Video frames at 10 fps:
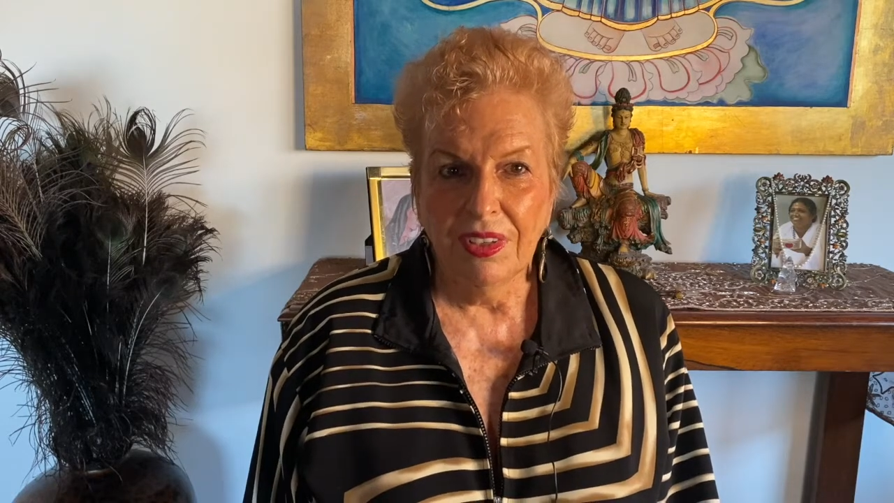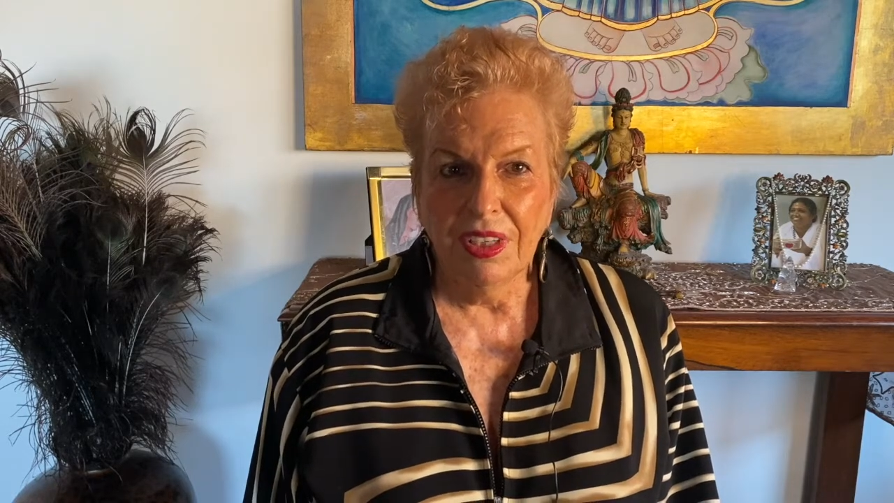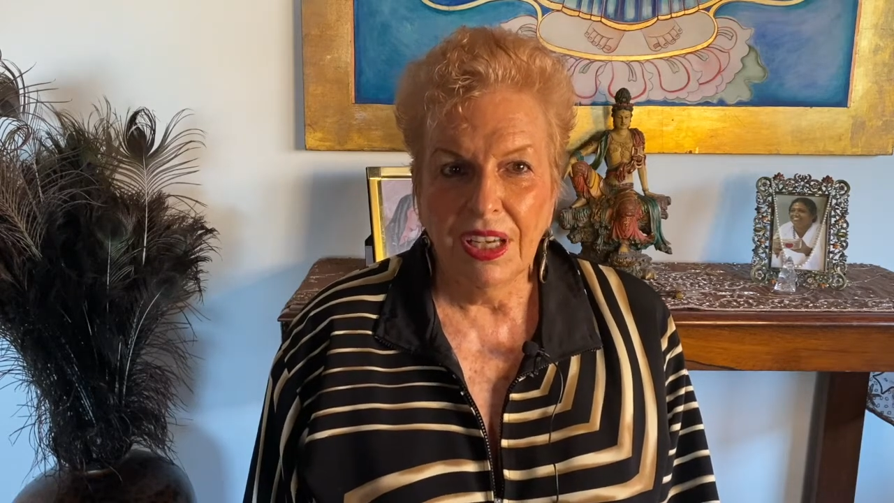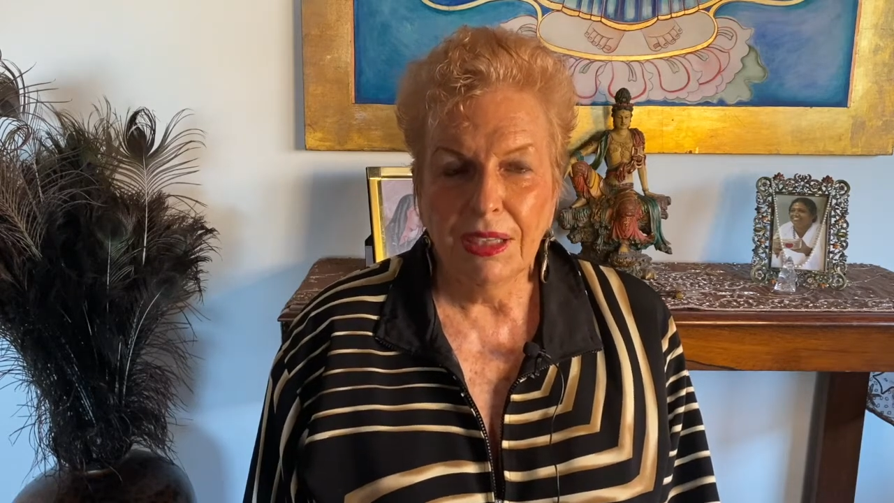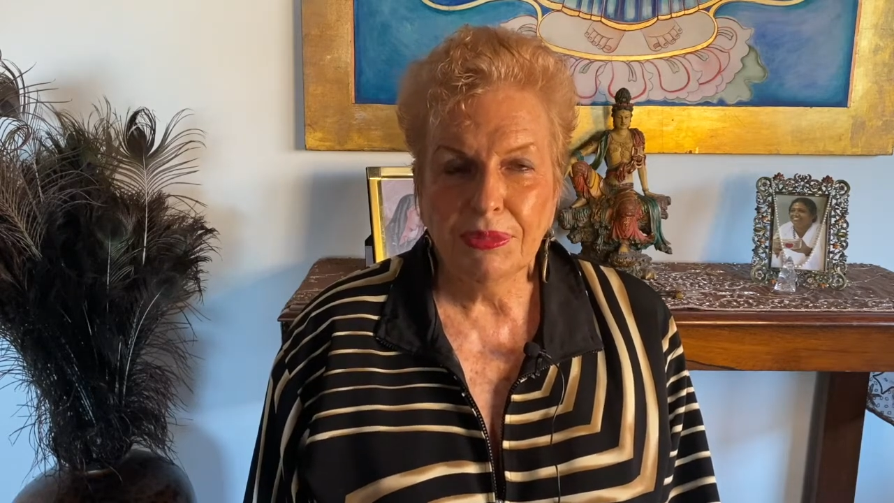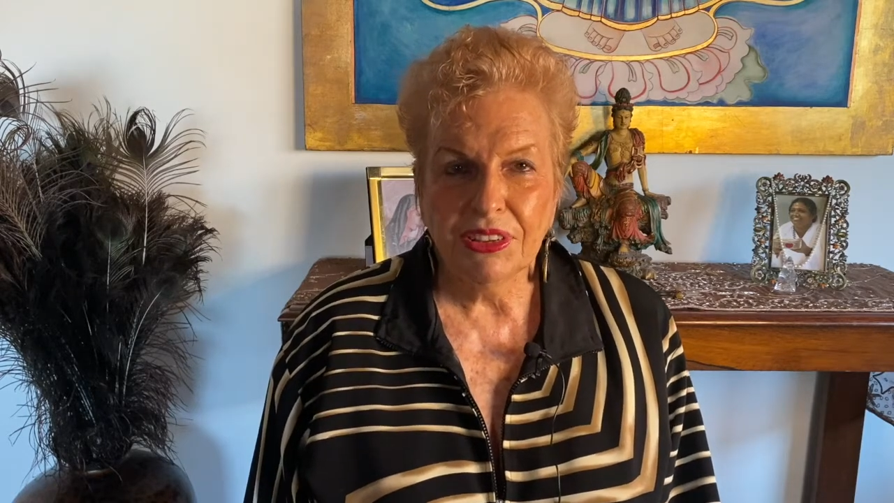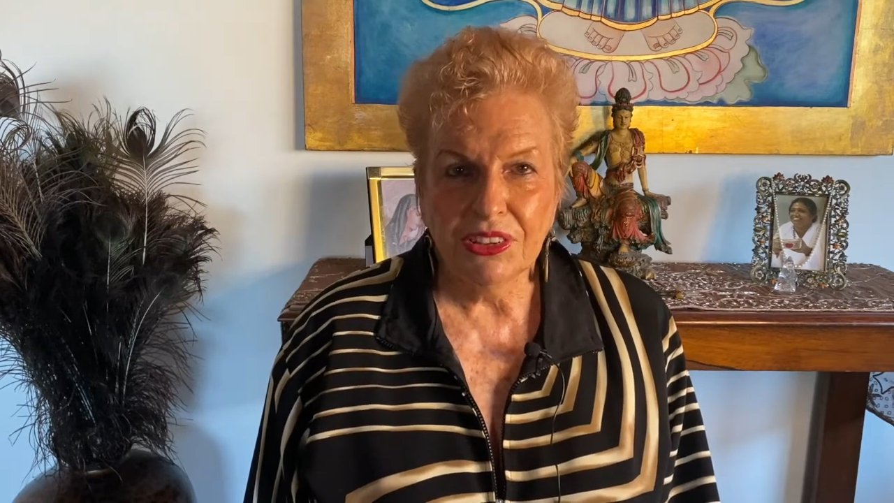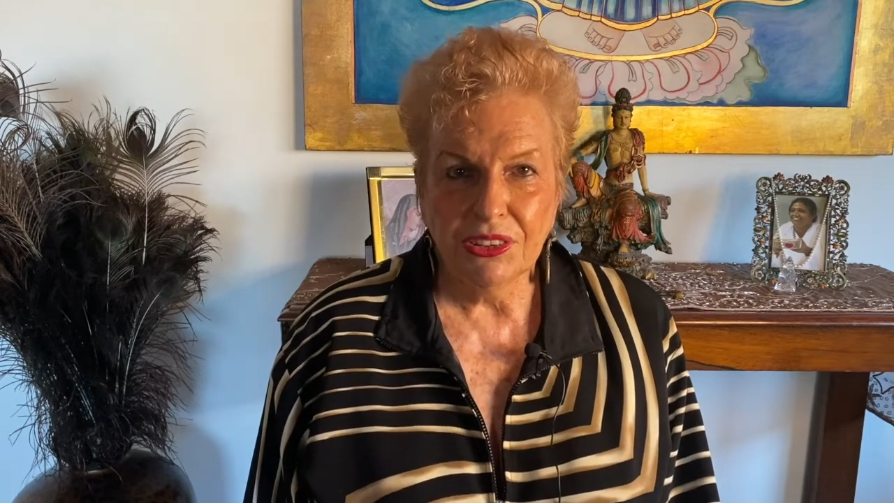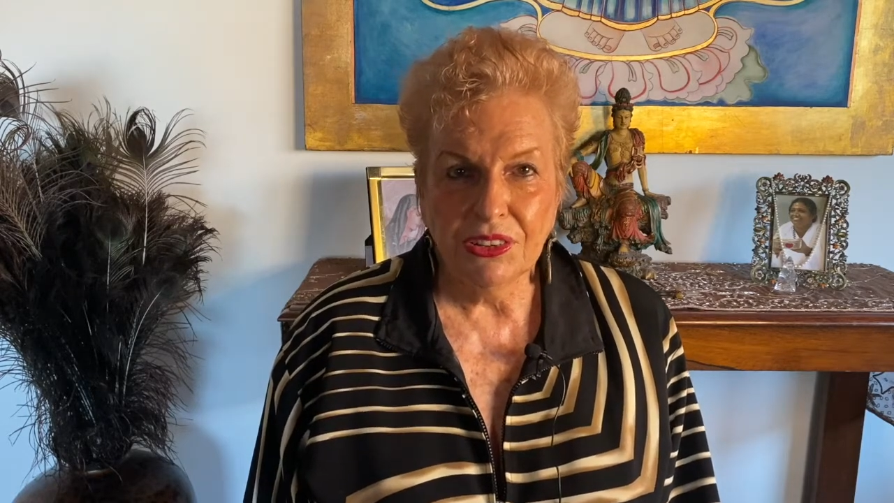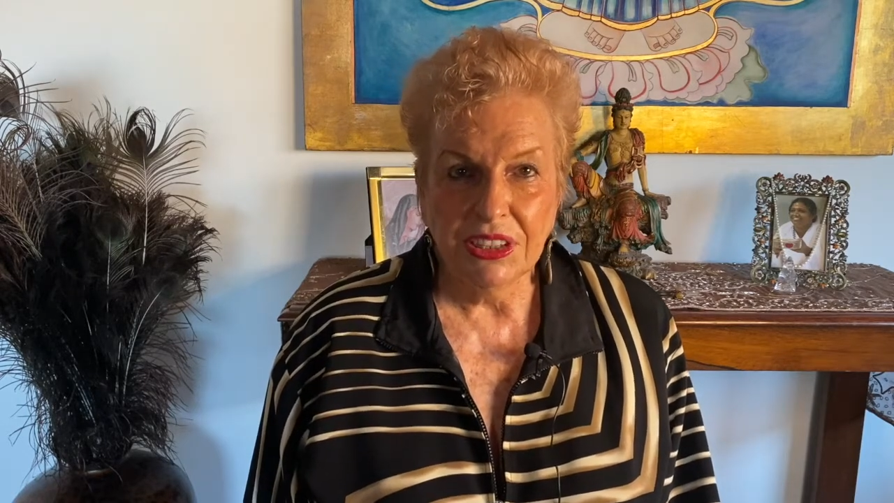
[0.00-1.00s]

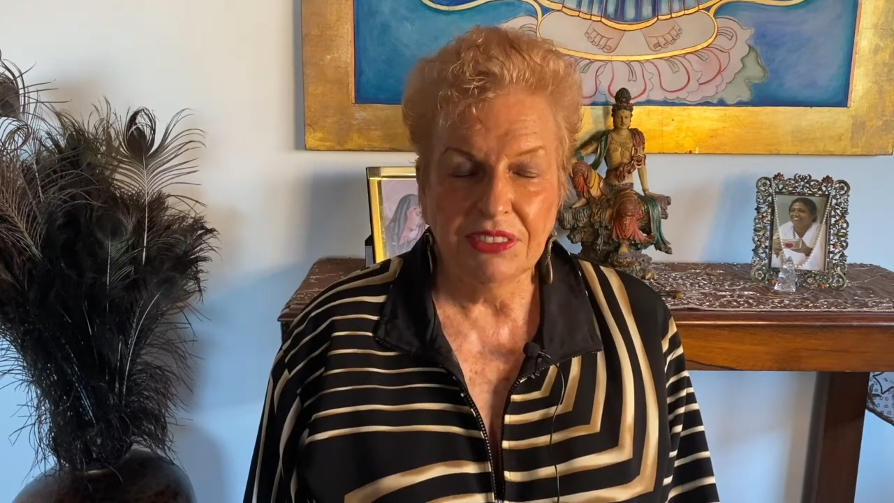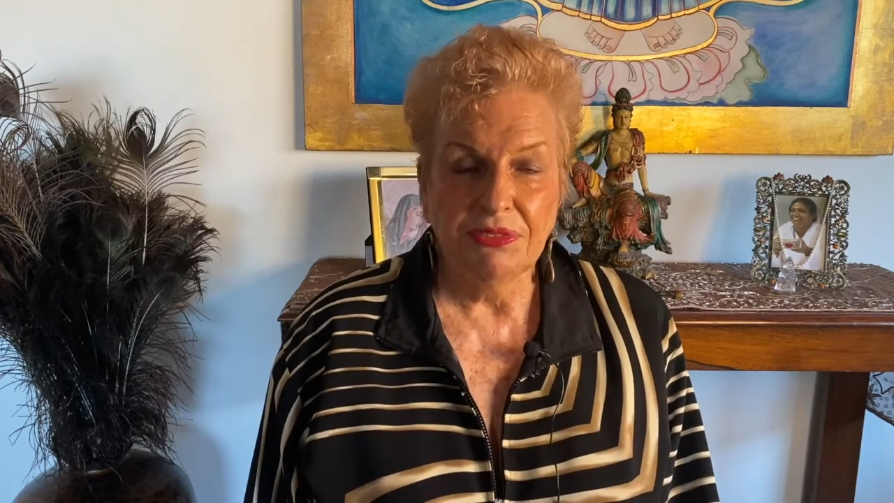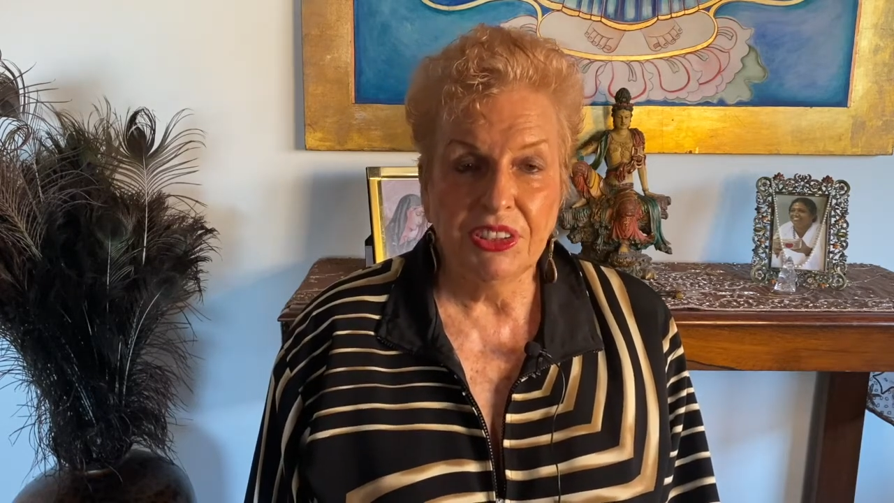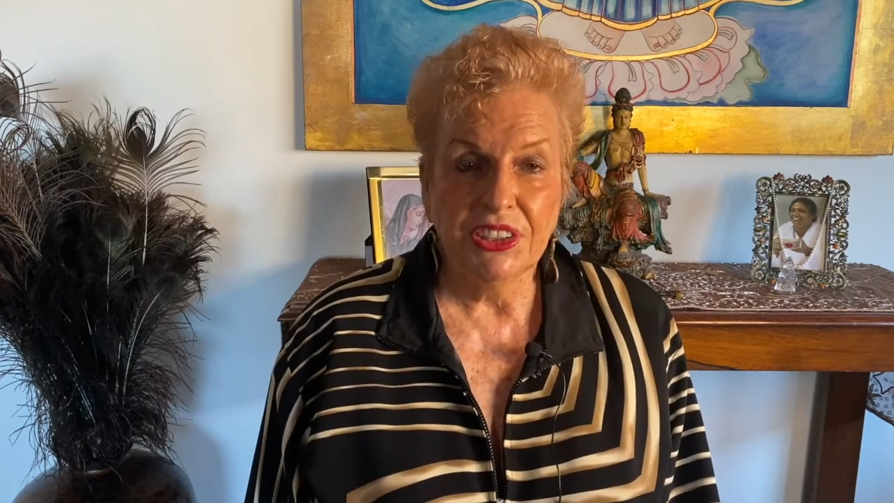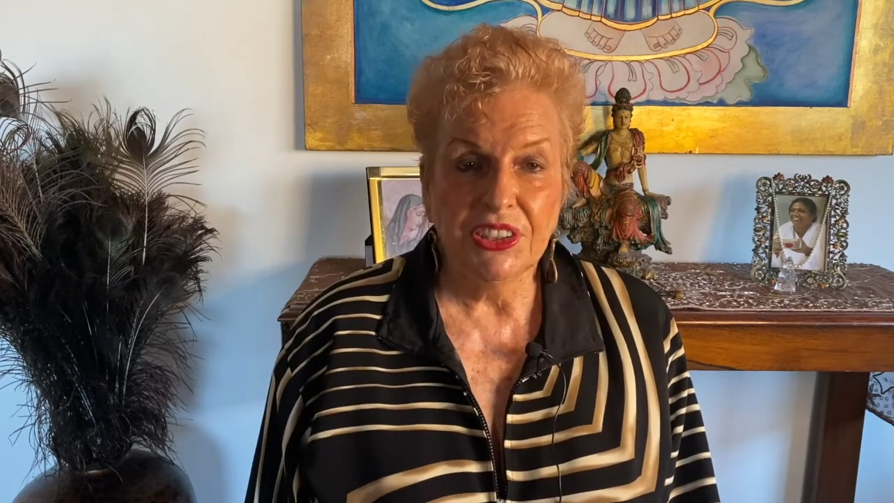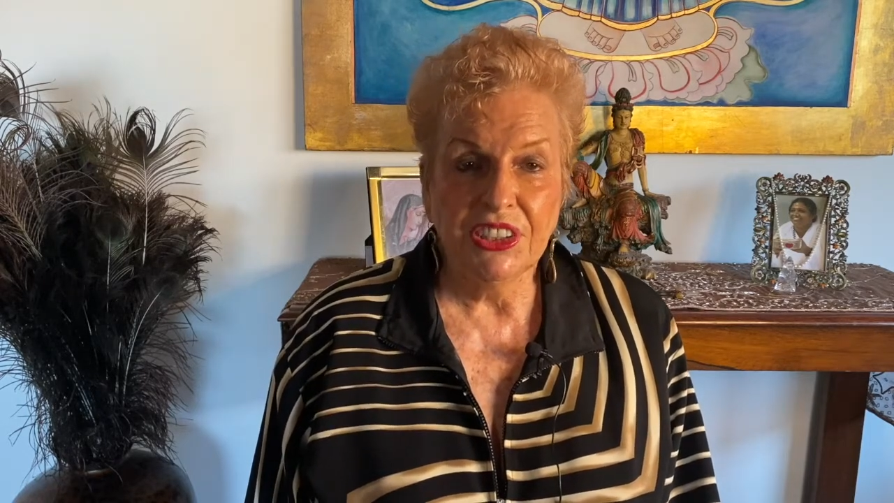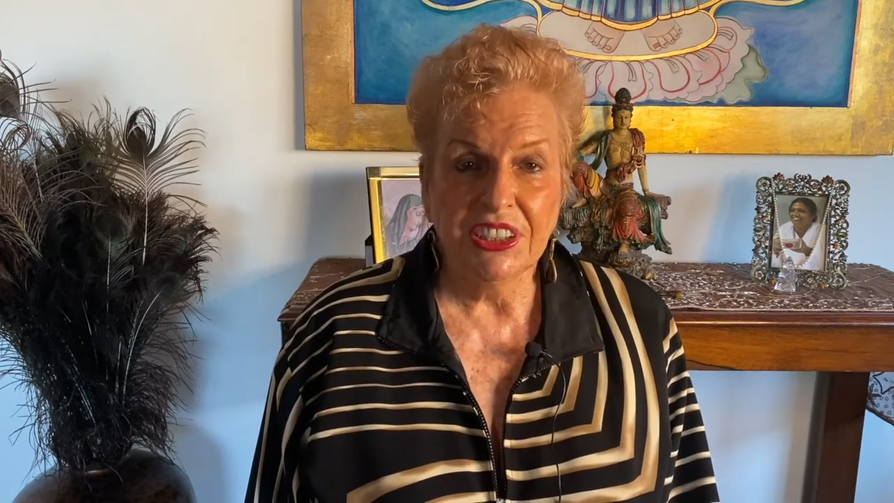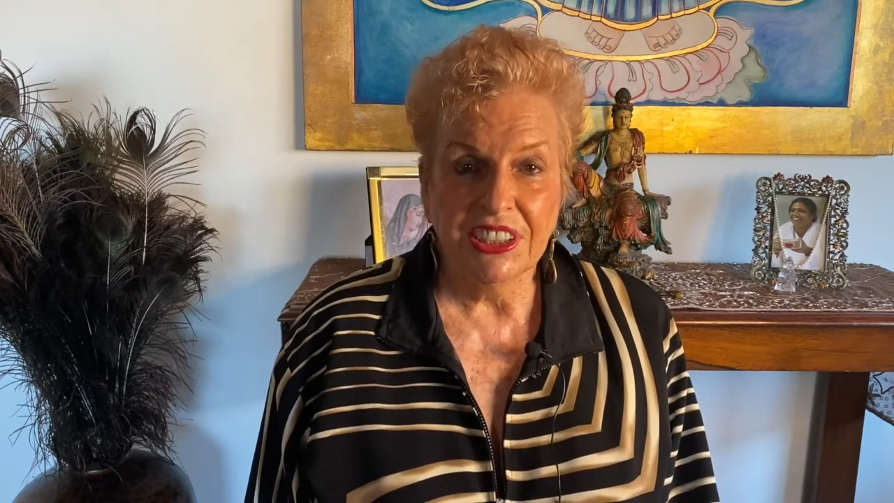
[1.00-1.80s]
Absolutely. Fear,